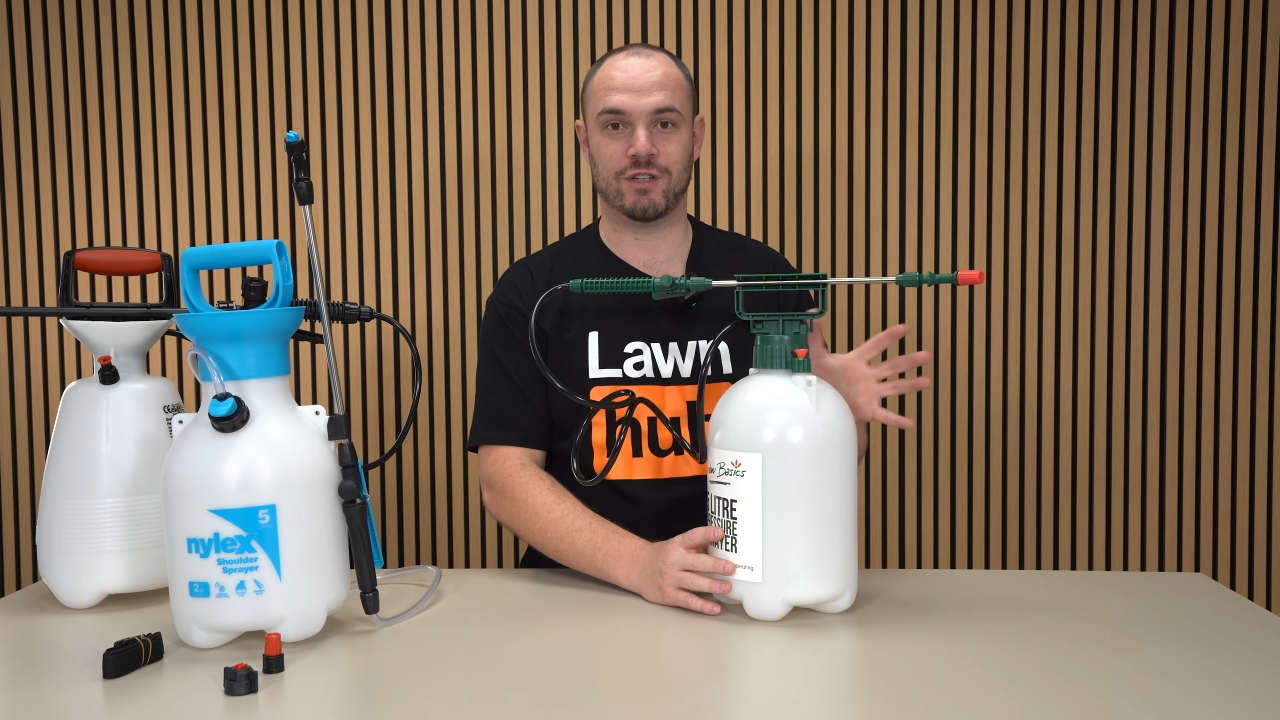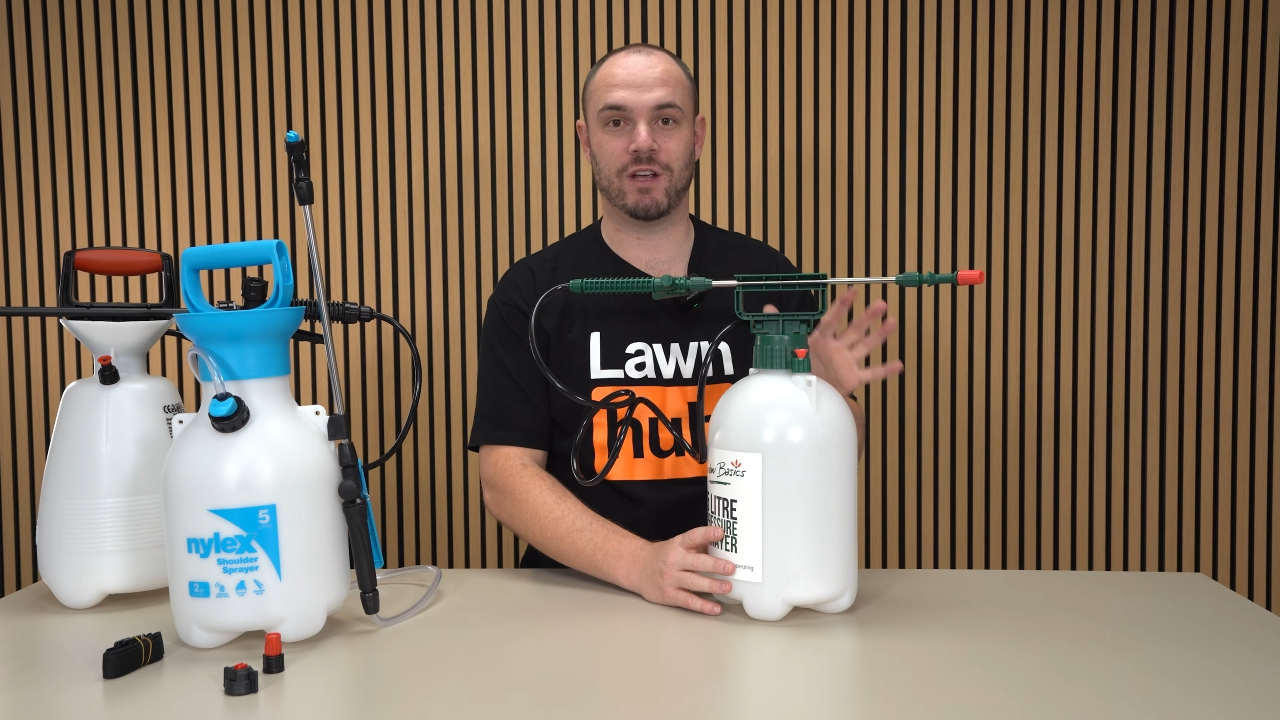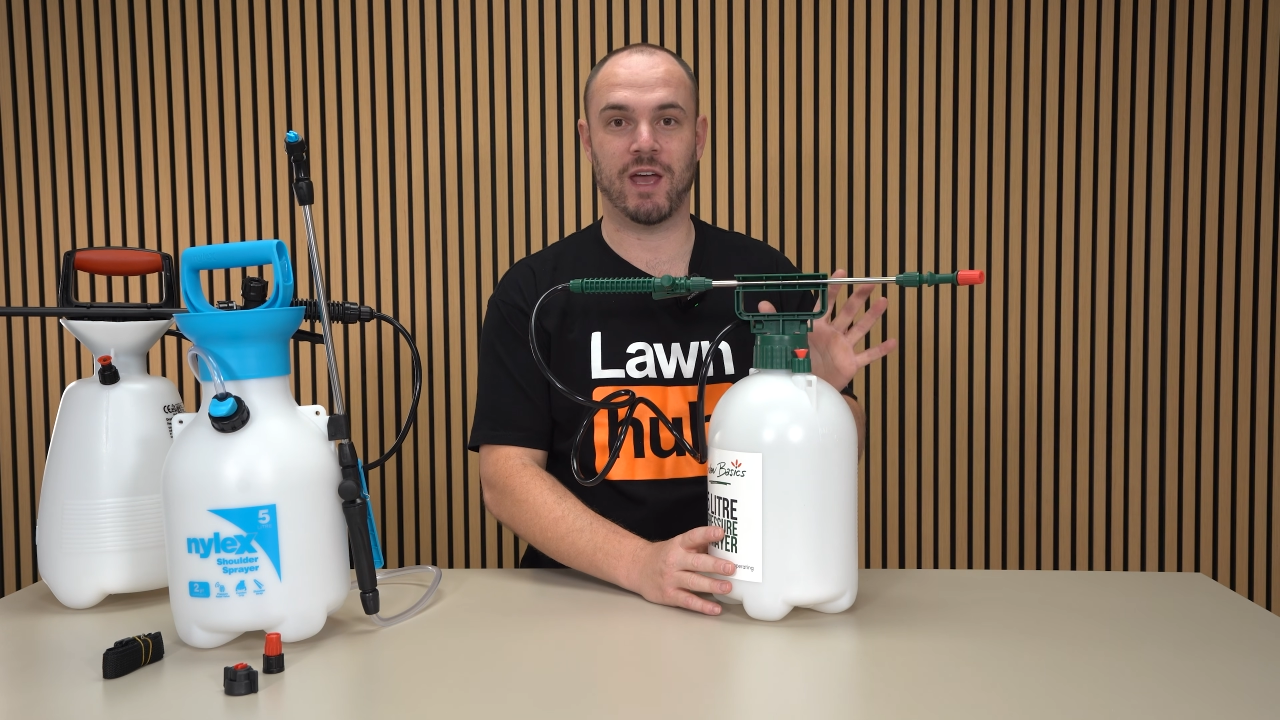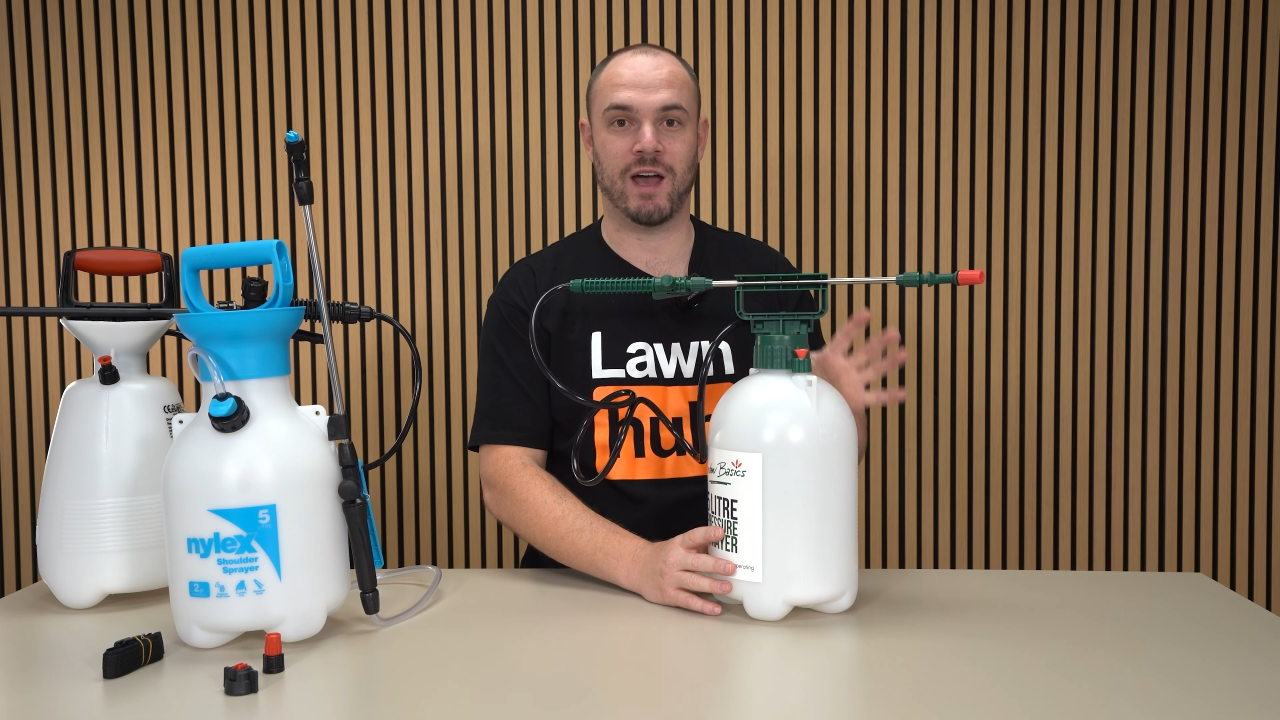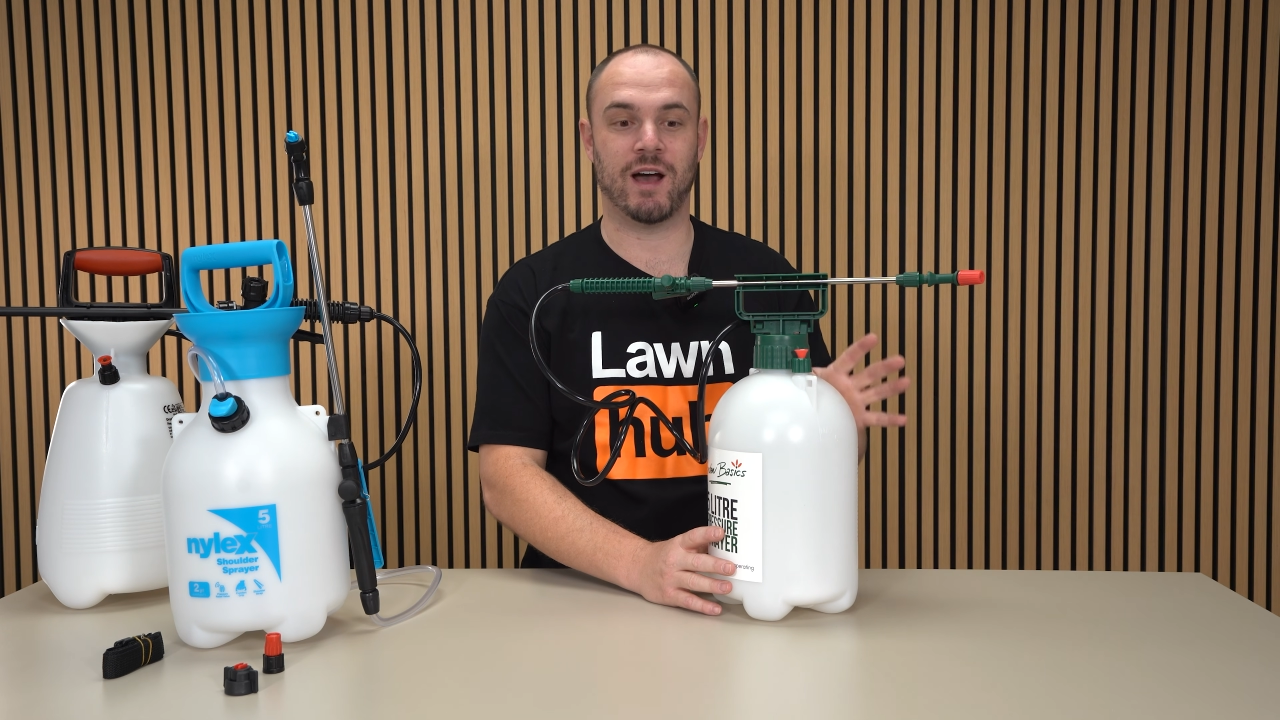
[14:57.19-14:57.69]

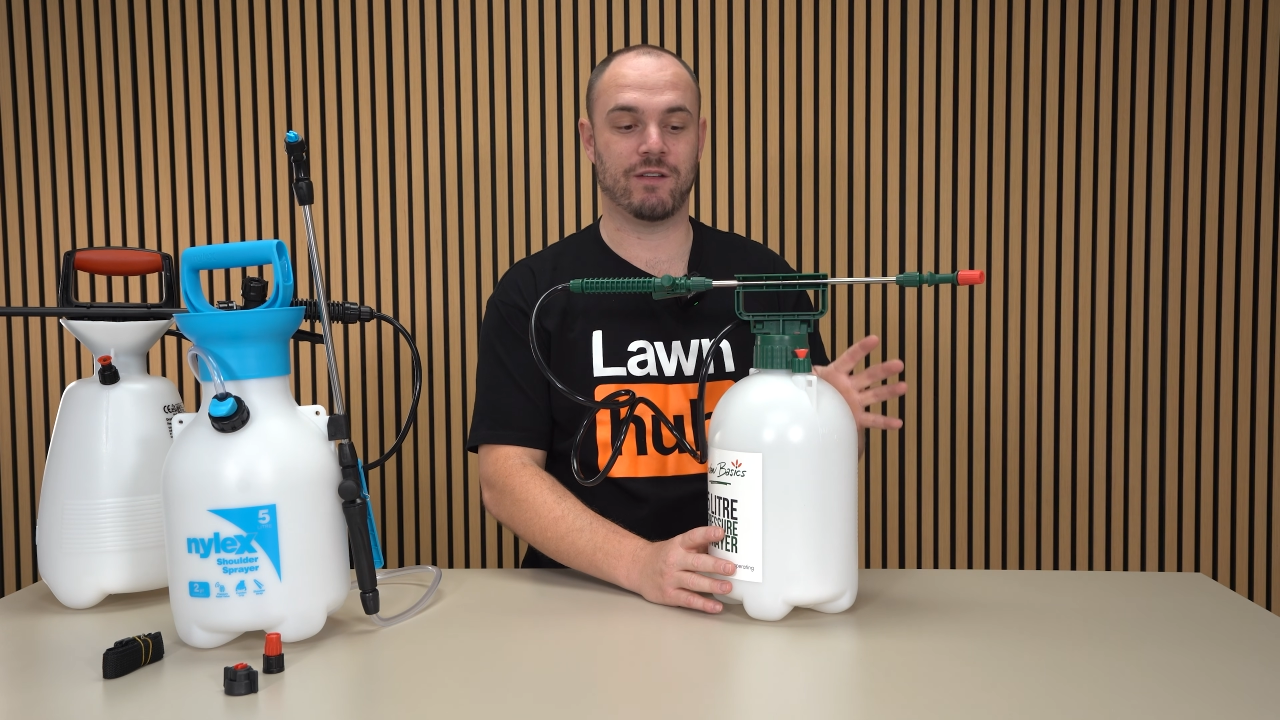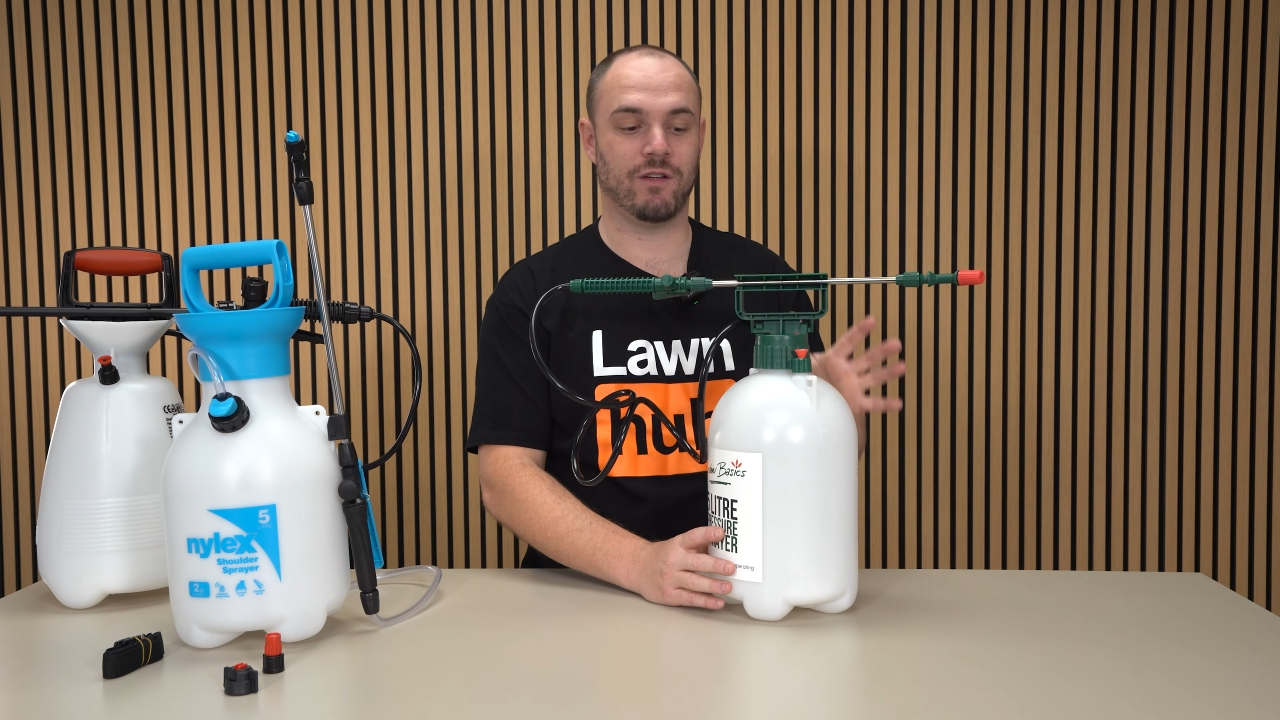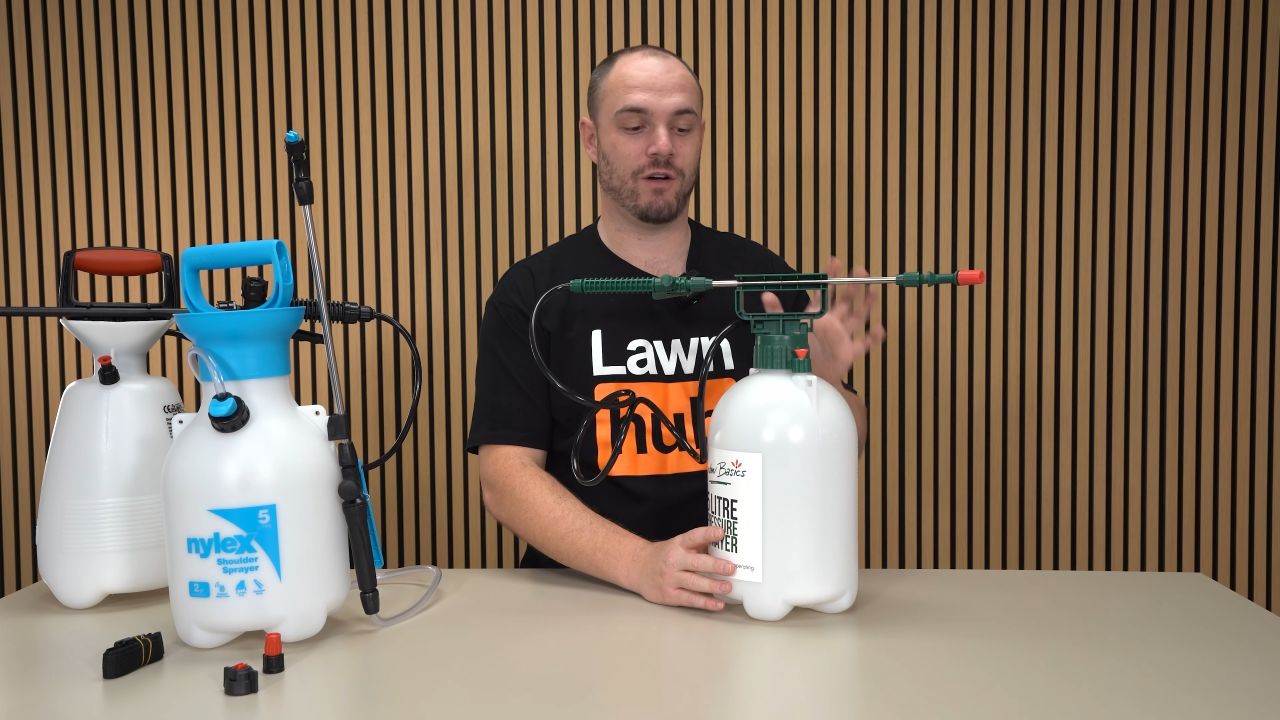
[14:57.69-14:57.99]
you out